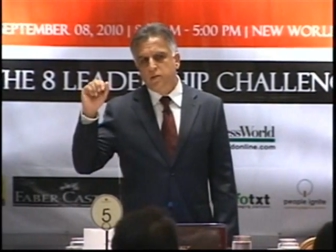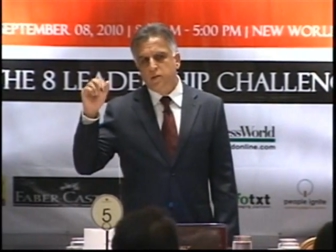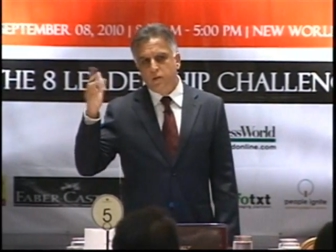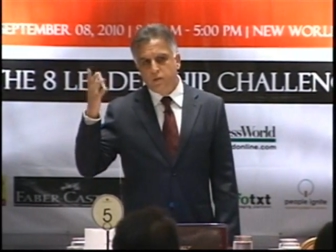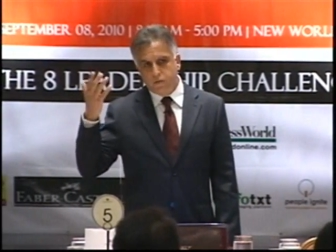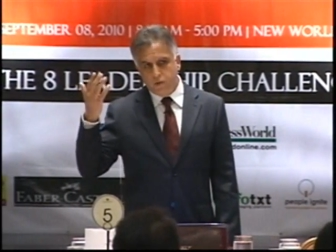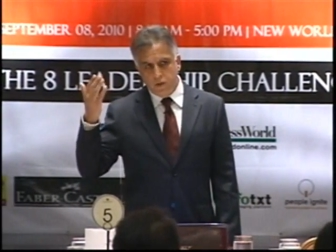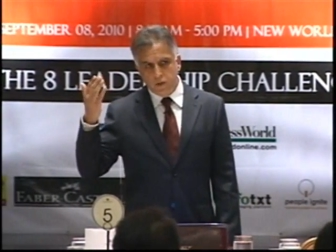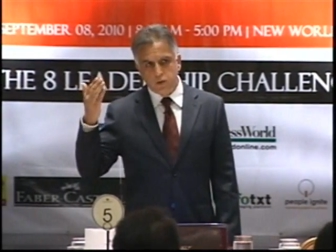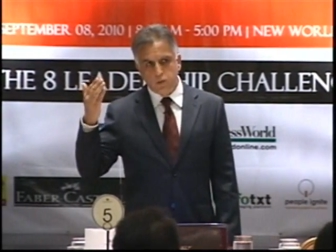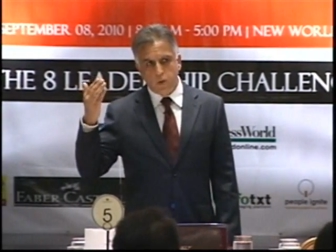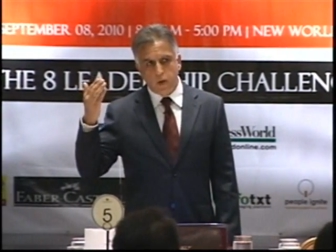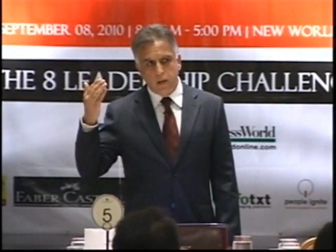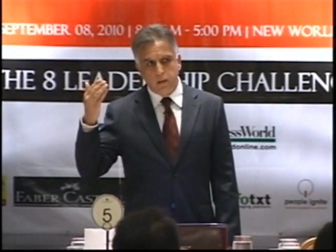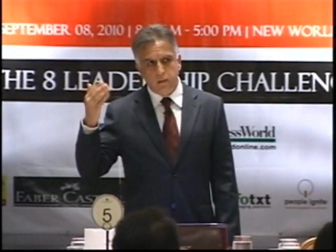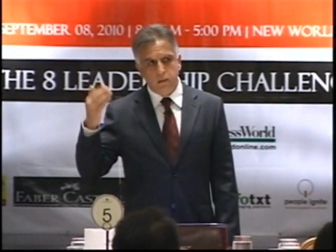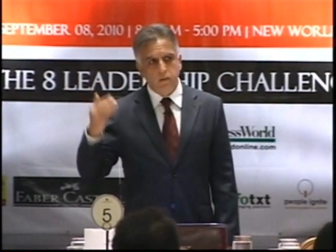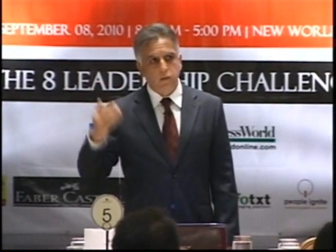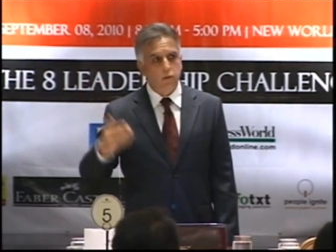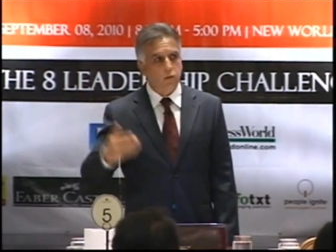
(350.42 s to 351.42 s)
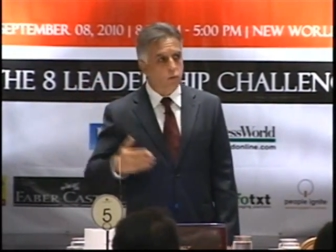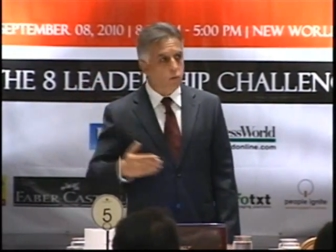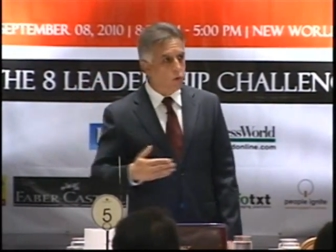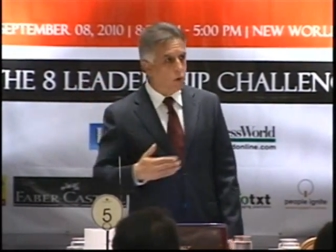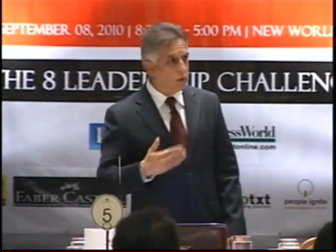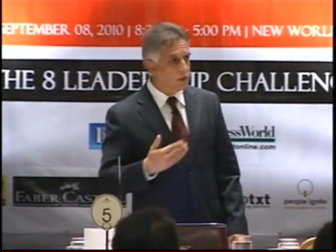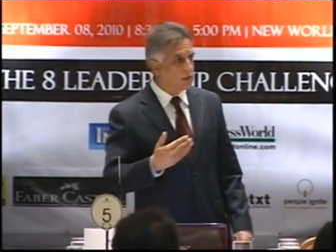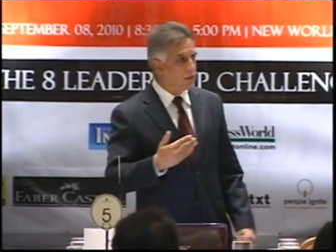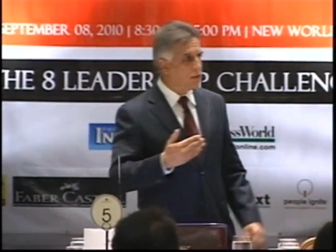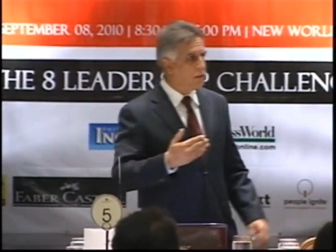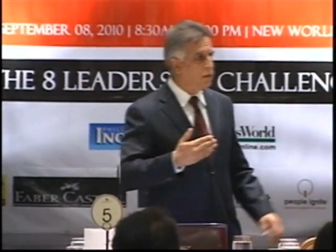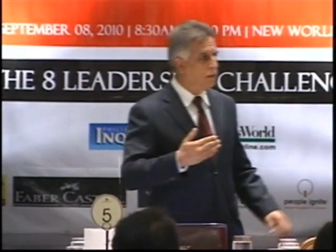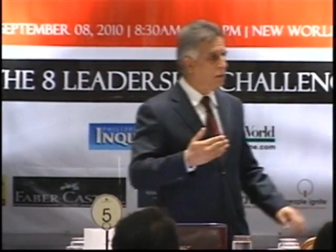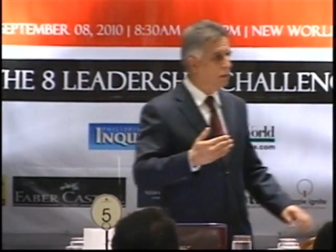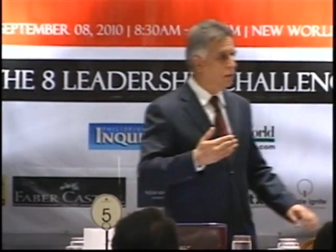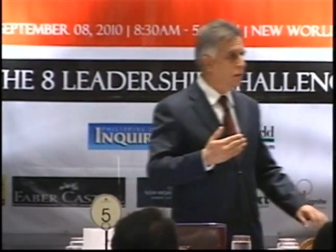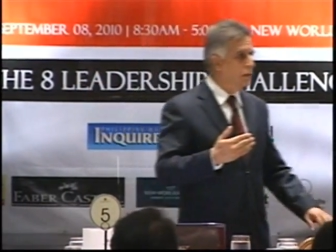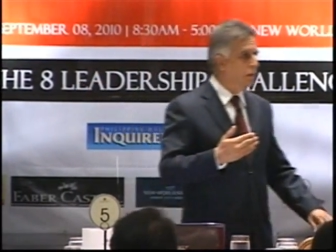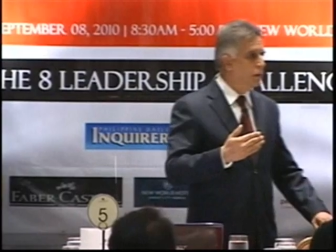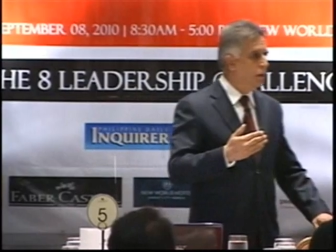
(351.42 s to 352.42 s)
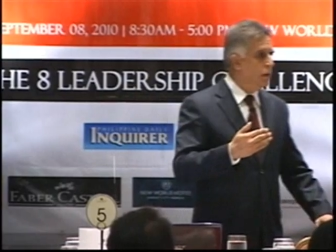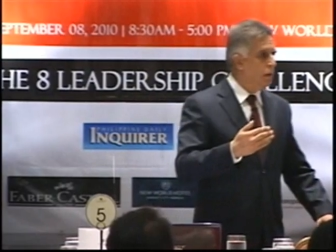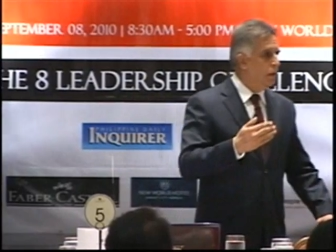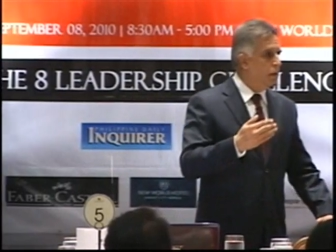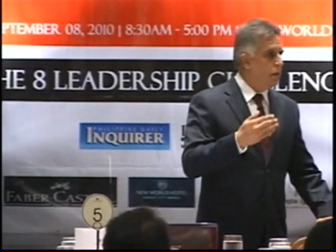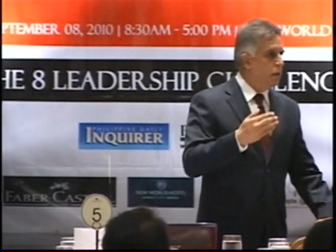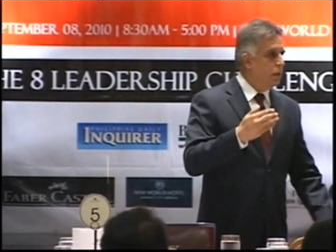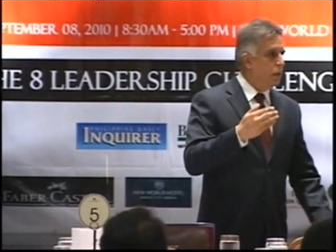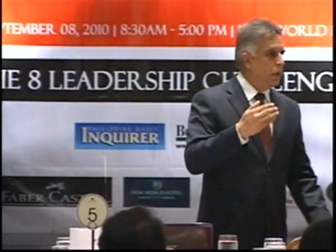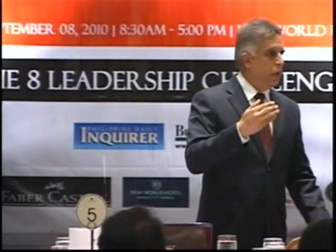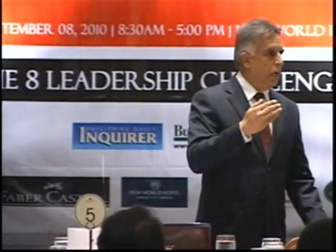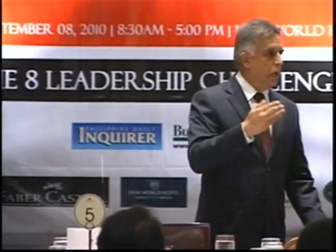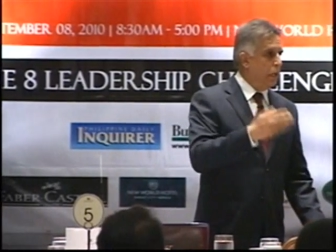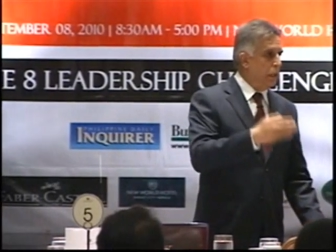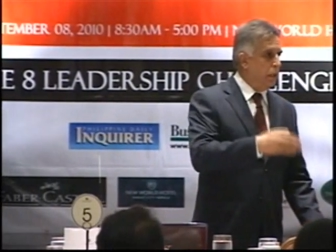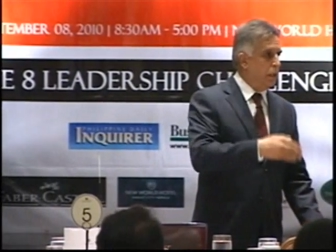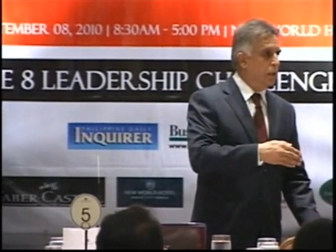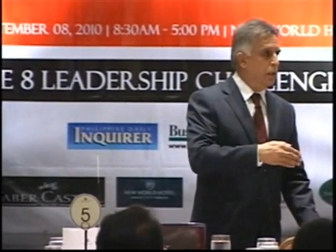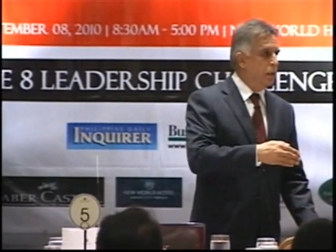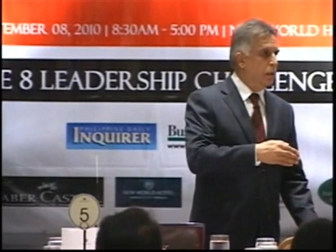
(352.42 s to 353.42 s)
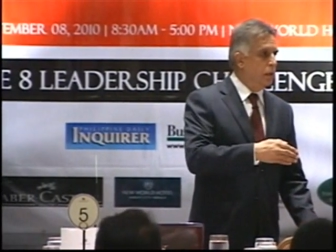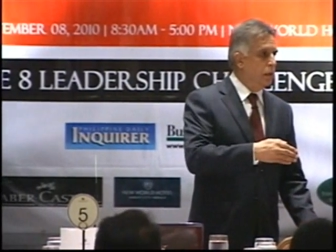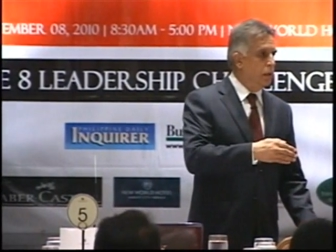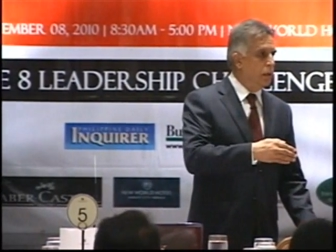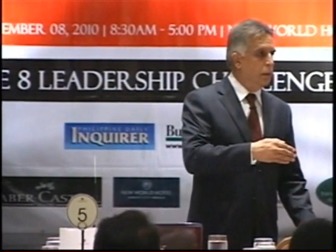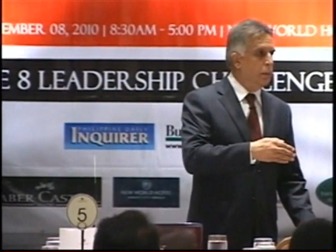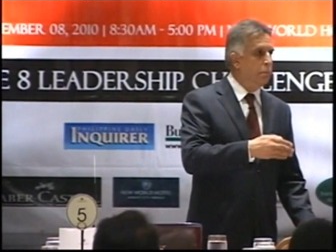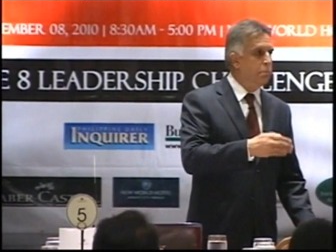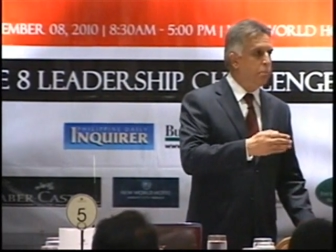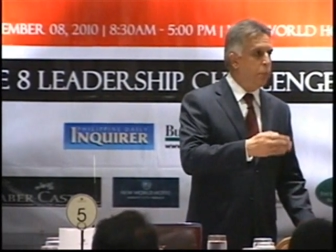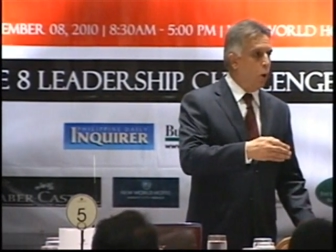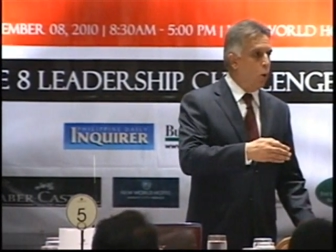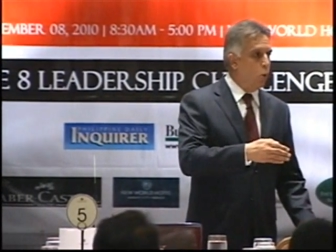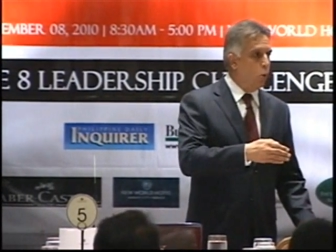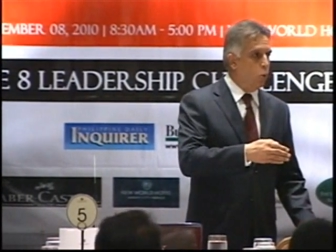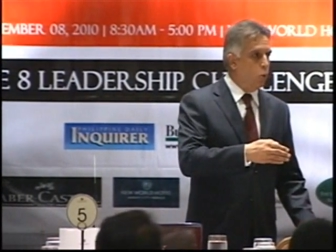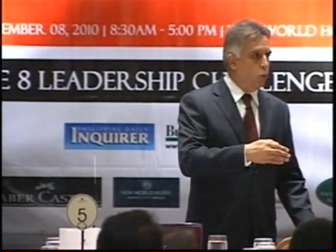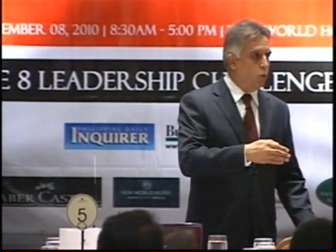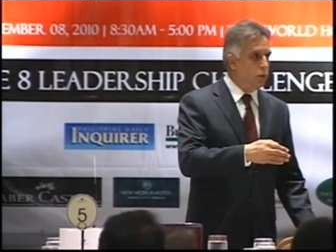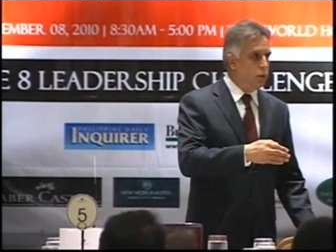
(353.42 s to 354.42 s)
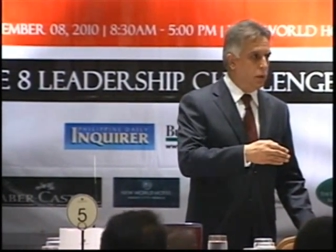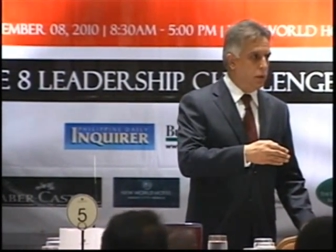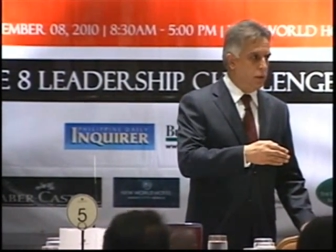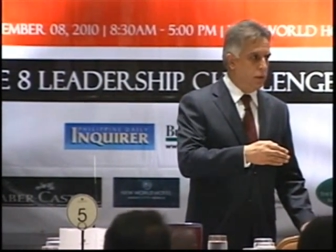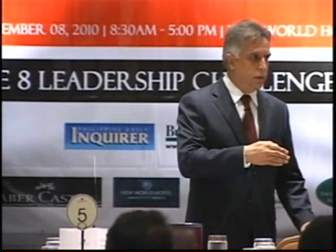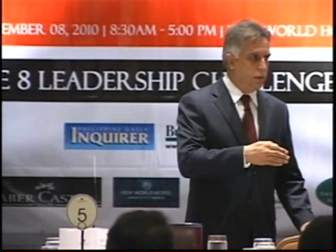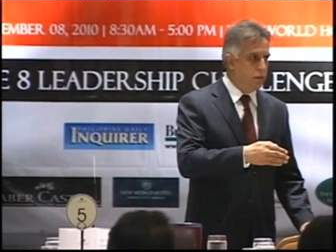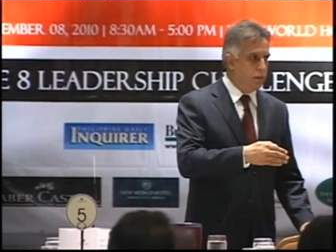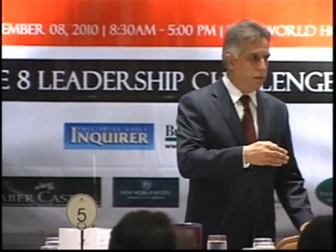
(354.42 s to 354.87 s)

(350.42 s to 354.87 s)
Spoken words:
So the first one, who was a little bold,